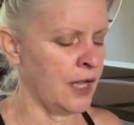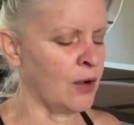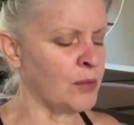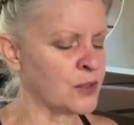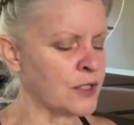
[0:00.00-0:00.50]
And
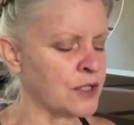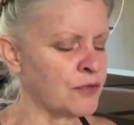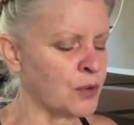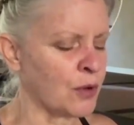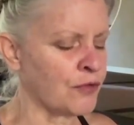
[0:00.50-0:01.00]
almost as
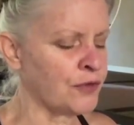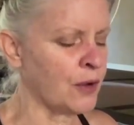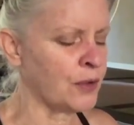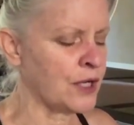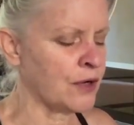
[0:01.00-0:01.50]
if you were
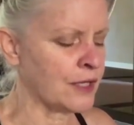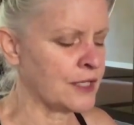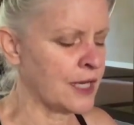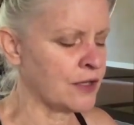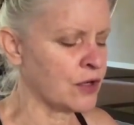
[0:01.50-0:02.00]
floating your
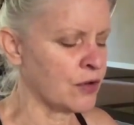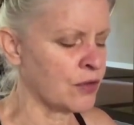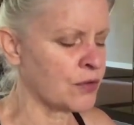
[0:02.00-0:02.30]
attention